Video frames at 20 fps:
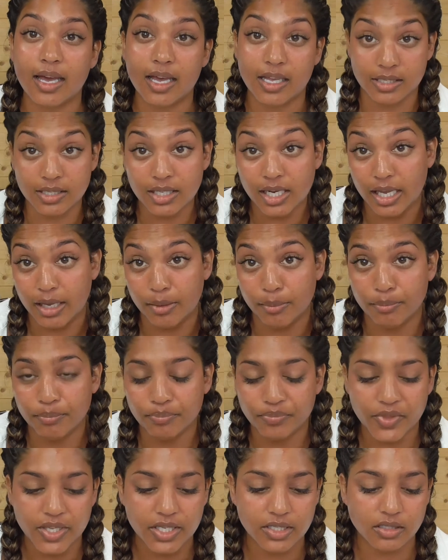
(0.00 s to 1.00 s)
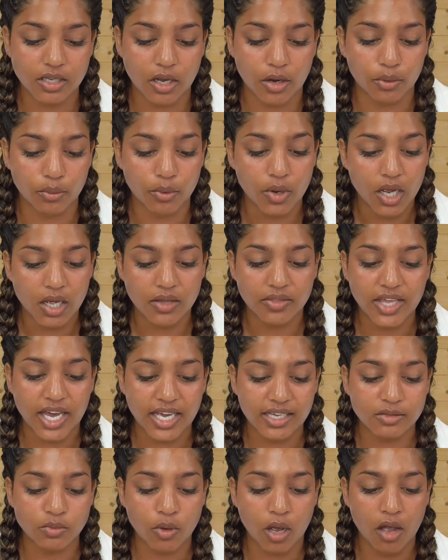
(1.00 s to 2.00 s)
asleep. So
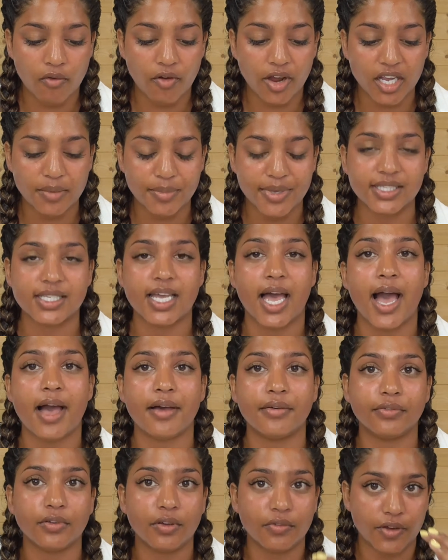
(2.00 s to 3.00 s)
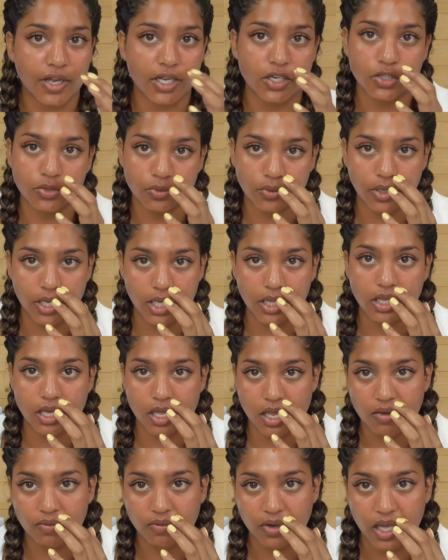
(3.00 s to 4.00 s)
that is why I recommend to have a facial in the
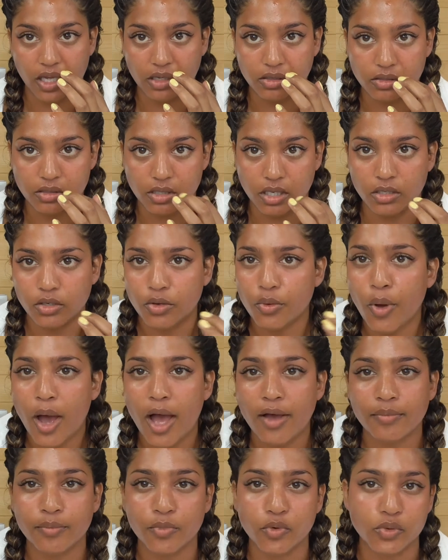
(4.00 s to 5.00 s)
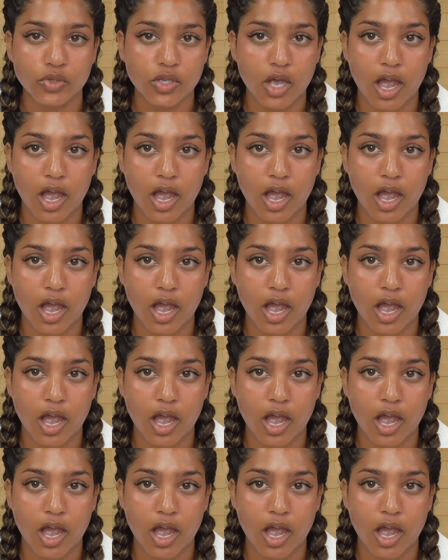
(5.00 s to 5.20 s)
evenings, and you'll have more